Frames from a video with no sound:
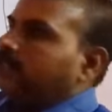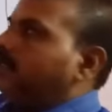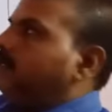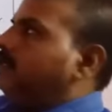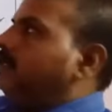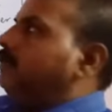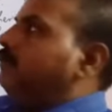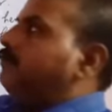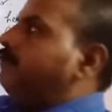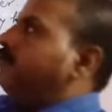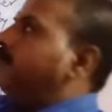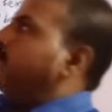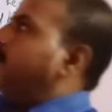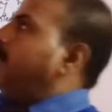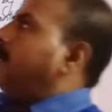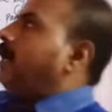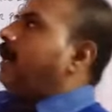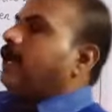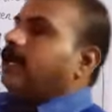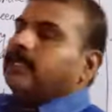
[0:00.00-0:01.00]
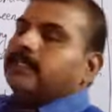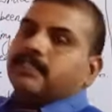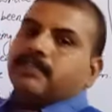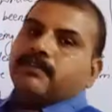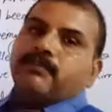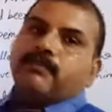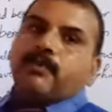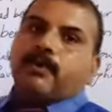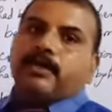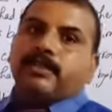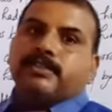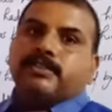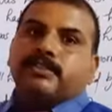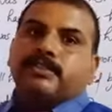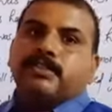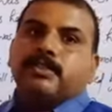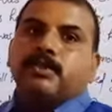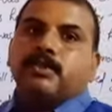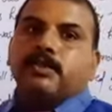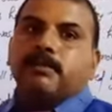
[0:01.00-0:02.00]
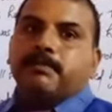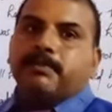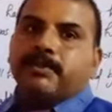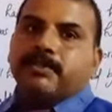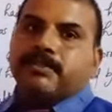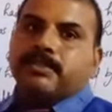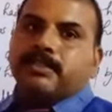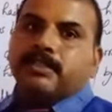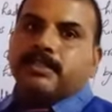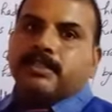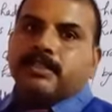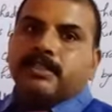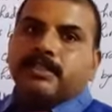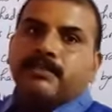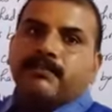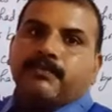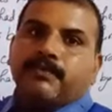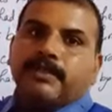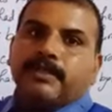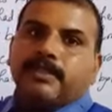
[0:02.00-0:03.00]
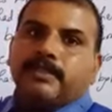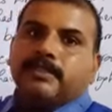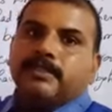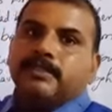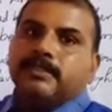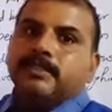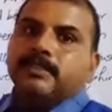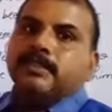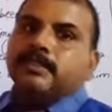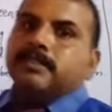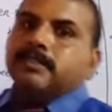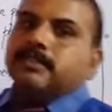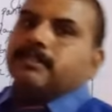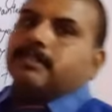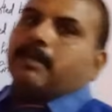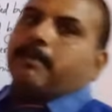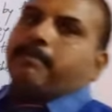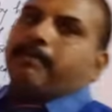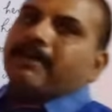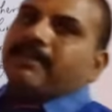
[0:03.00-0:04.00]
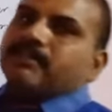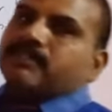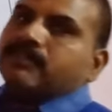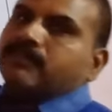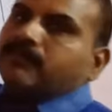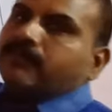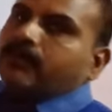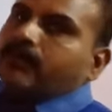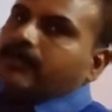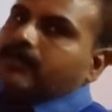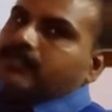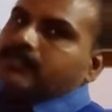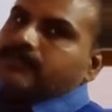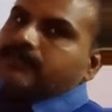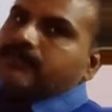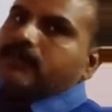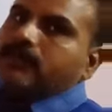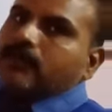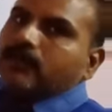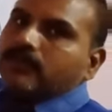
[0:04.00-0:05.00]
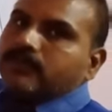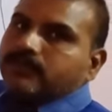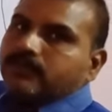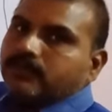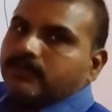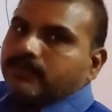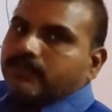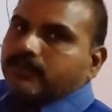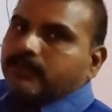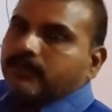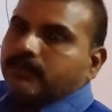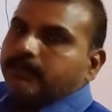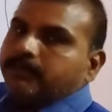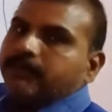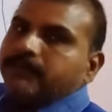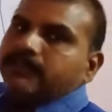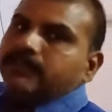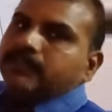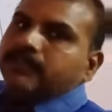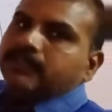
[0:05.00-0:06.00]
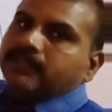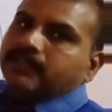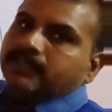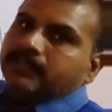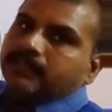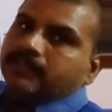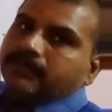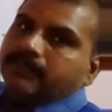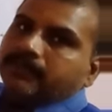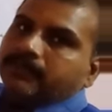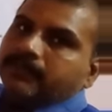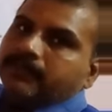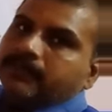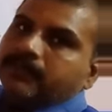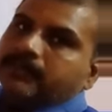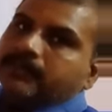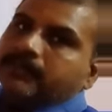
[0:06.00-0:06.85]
If active voice denote present indefinite, the passive voice will also denote present indefinite.